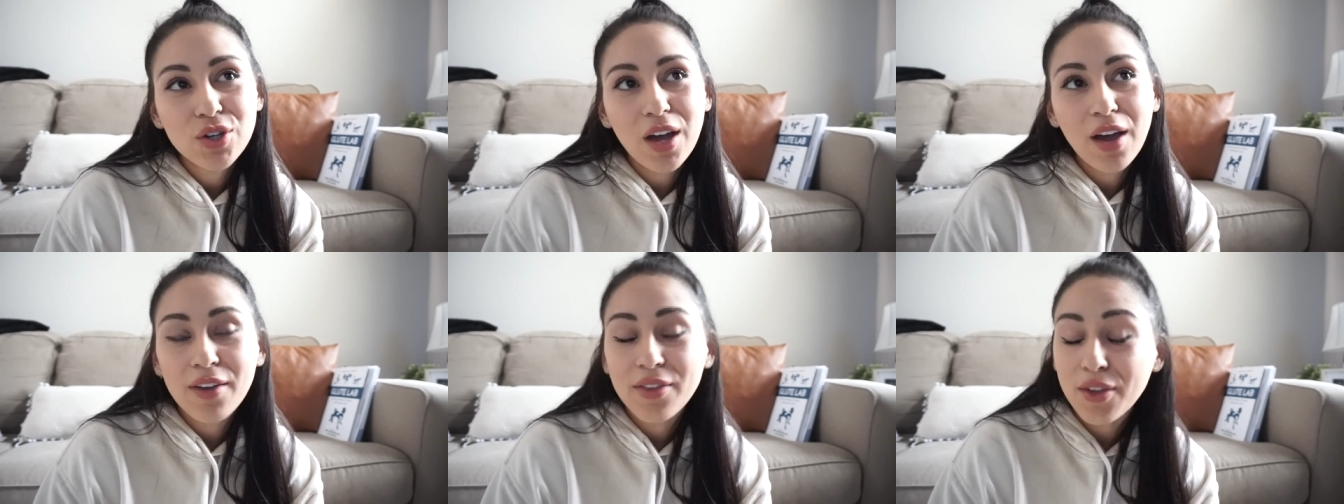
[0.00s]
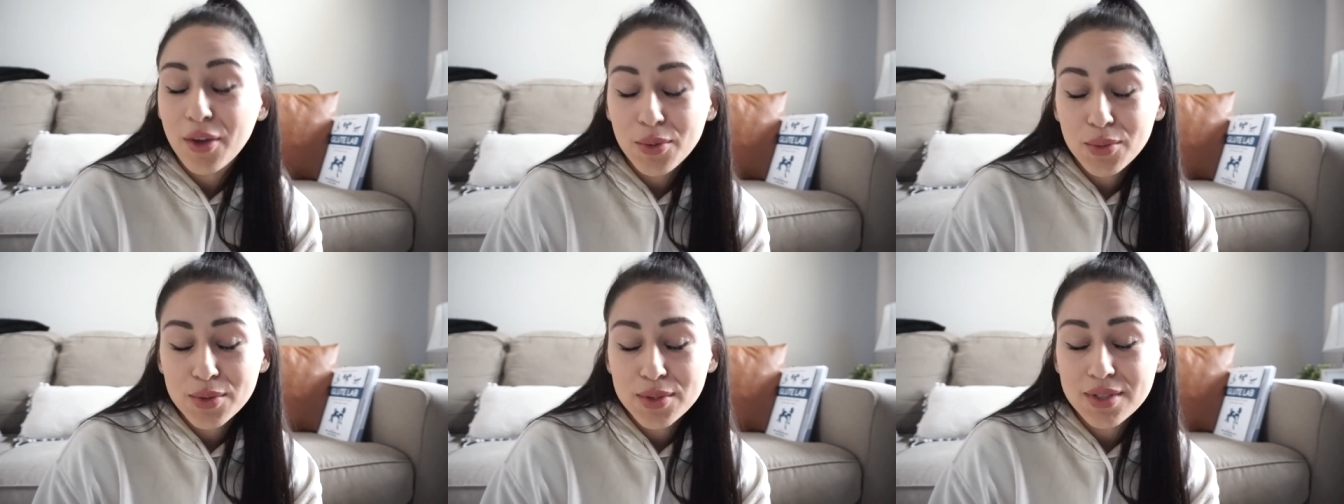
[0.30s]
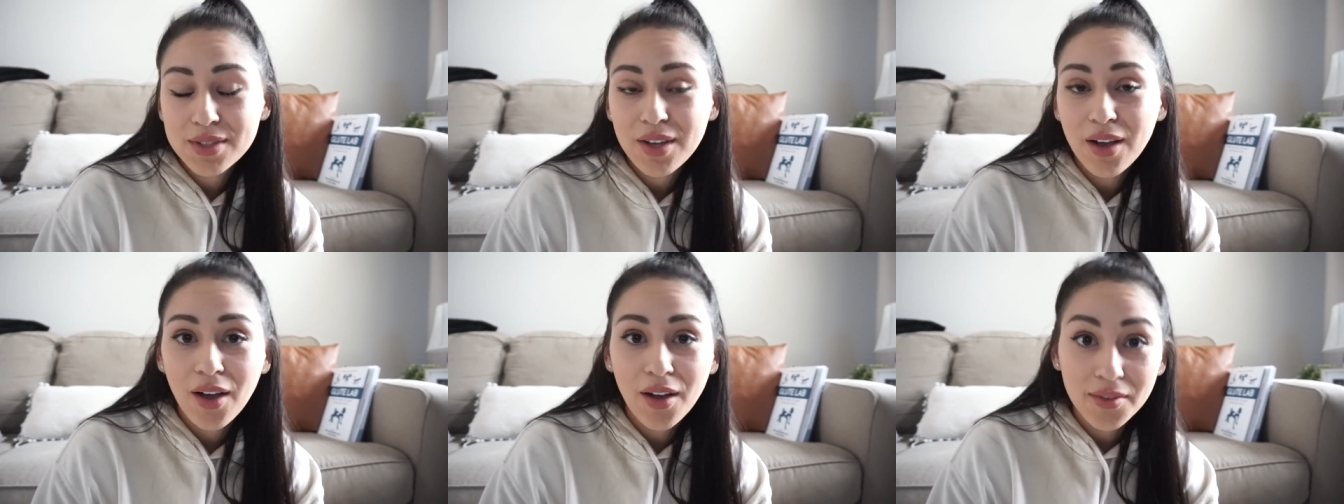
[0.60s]
I thought
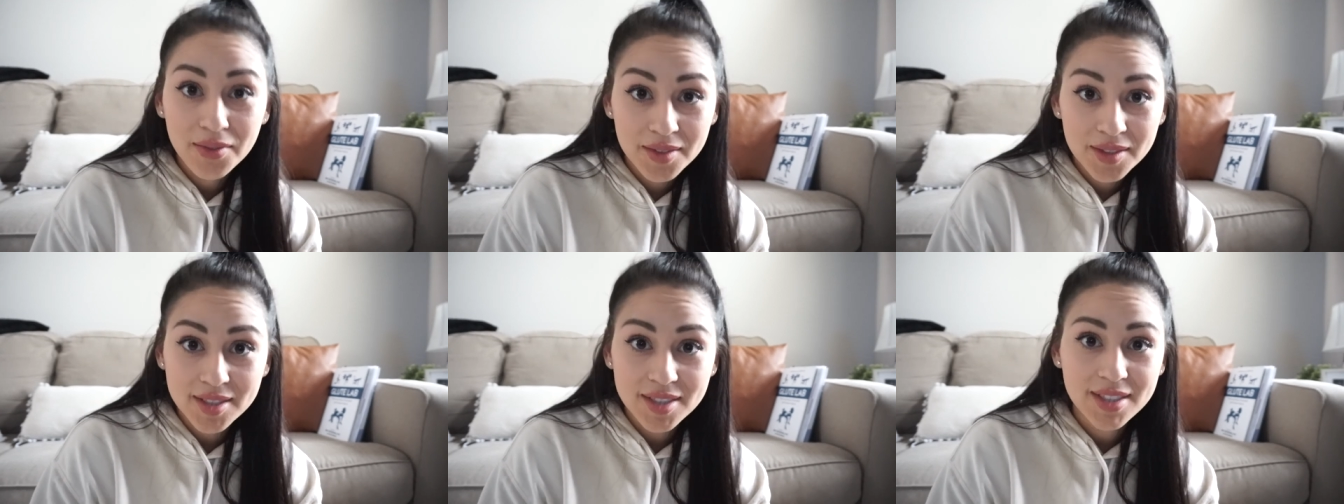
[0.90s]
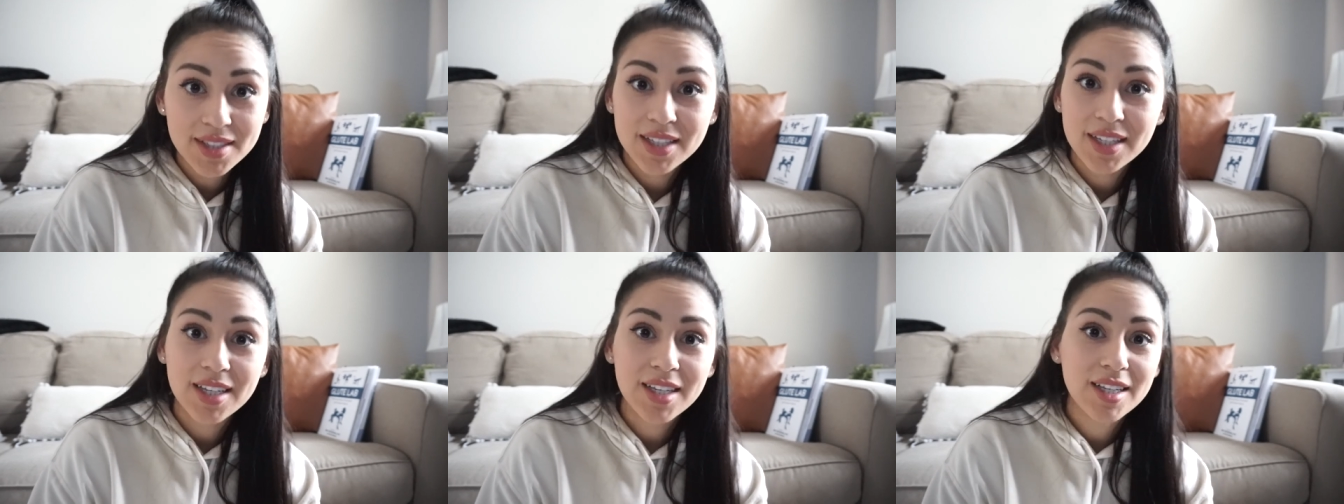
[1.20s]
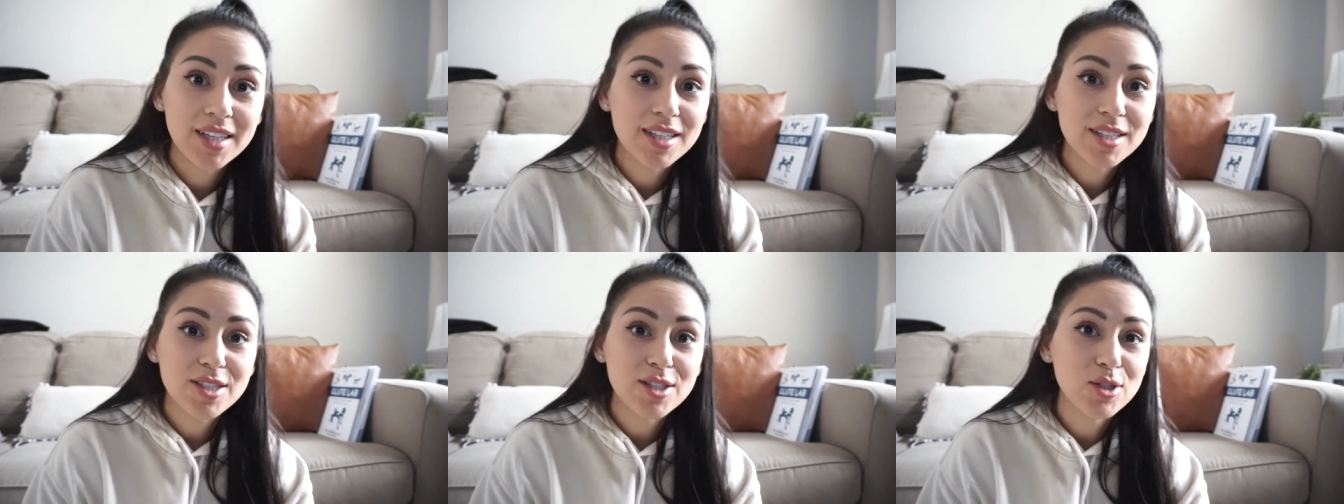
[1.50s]
was
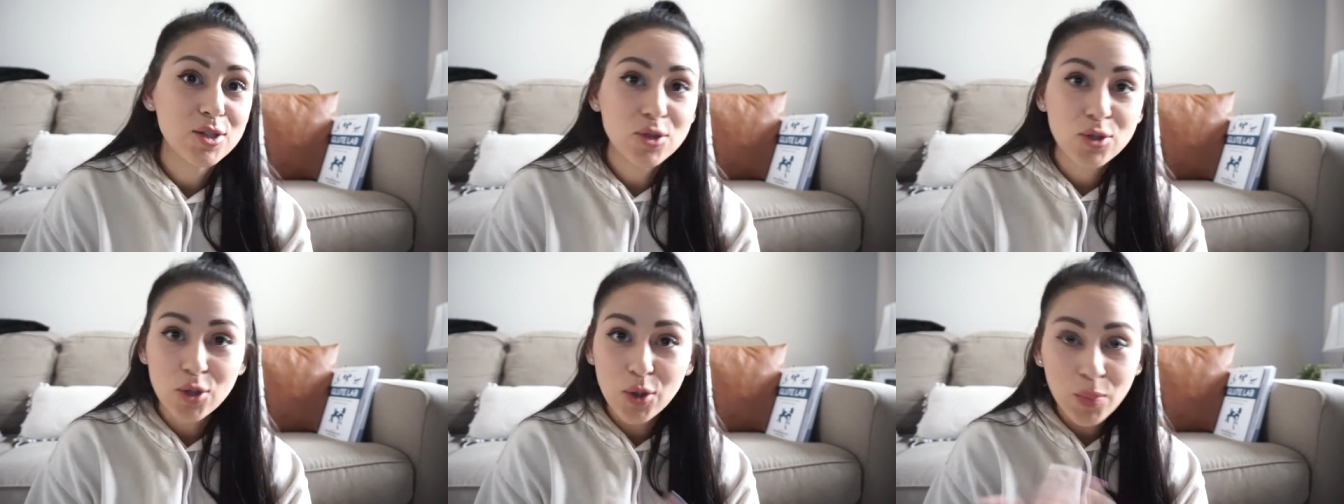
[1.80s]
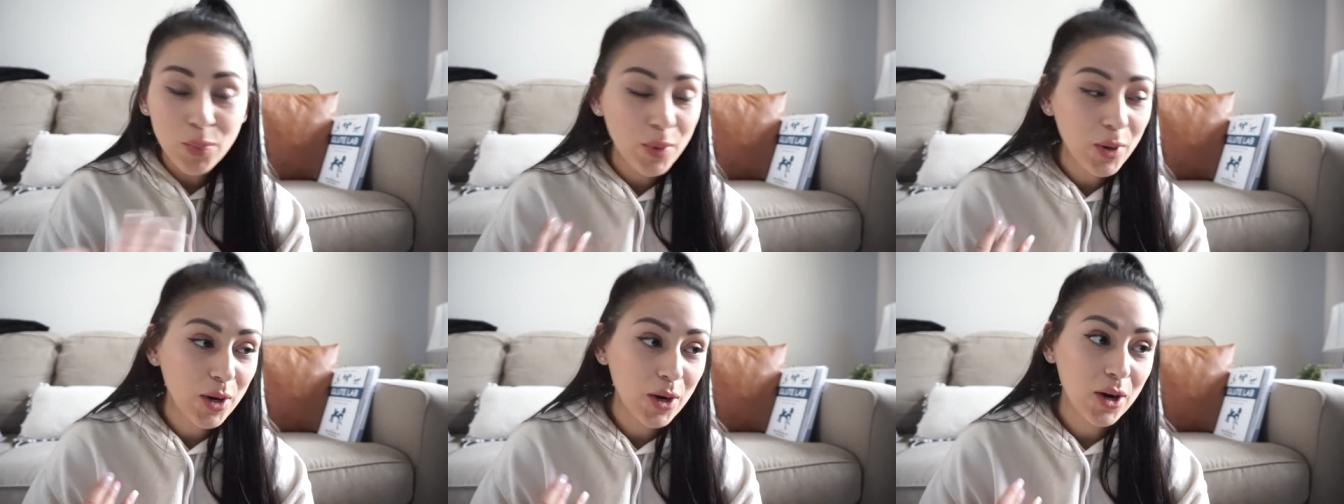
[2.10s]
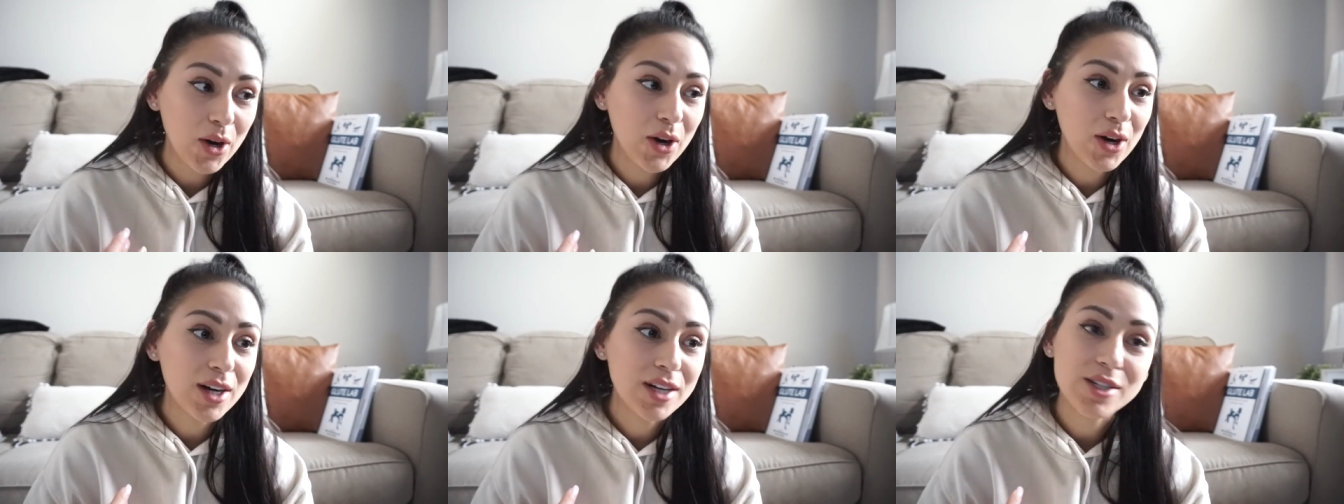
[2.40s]
obviously
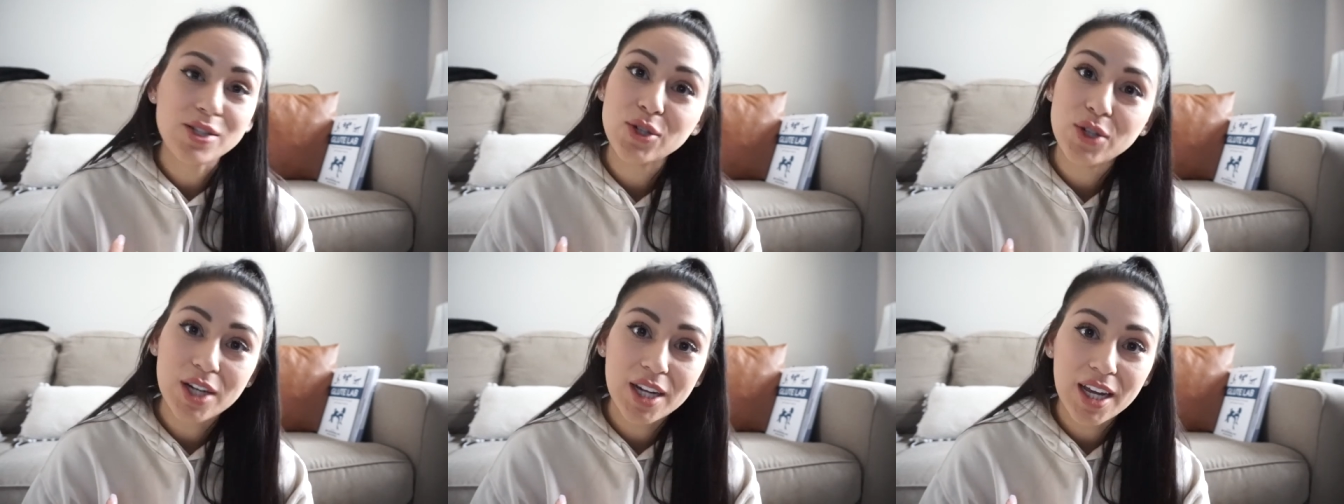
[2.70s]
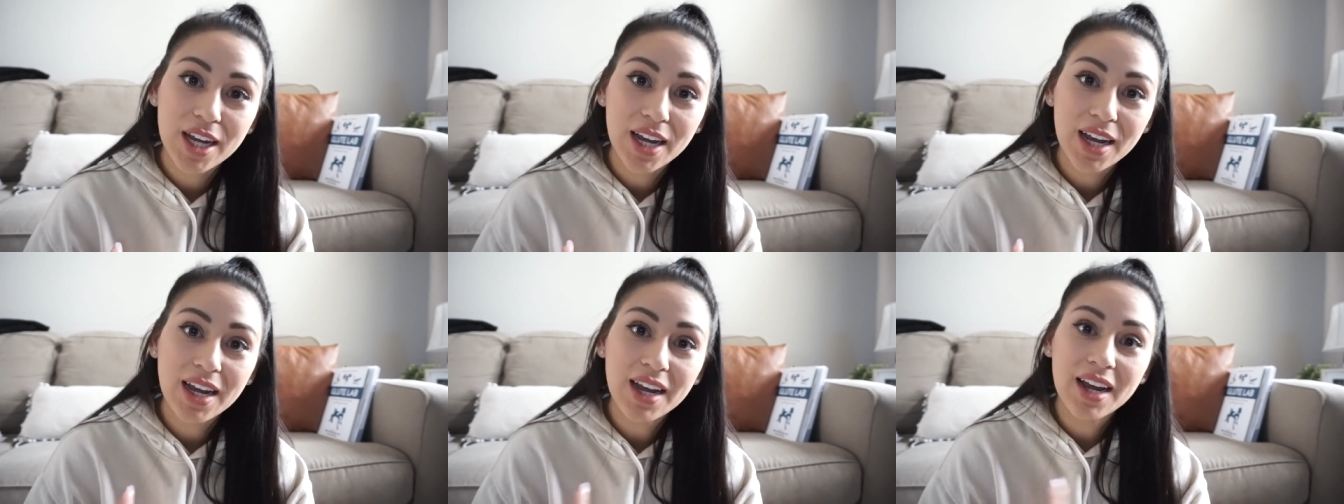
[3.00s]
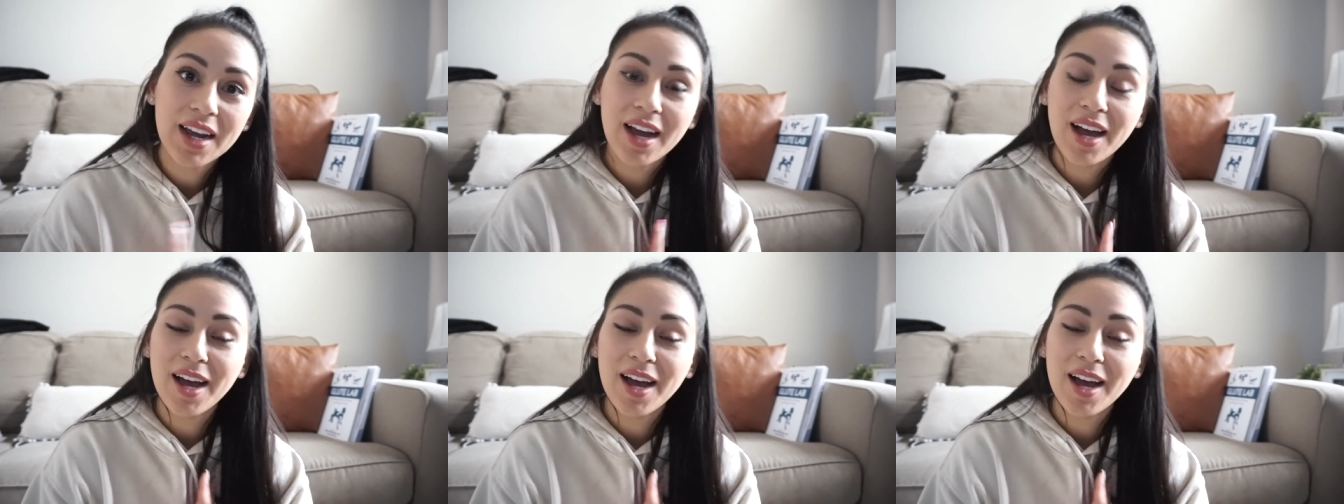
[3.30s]
super intriguing.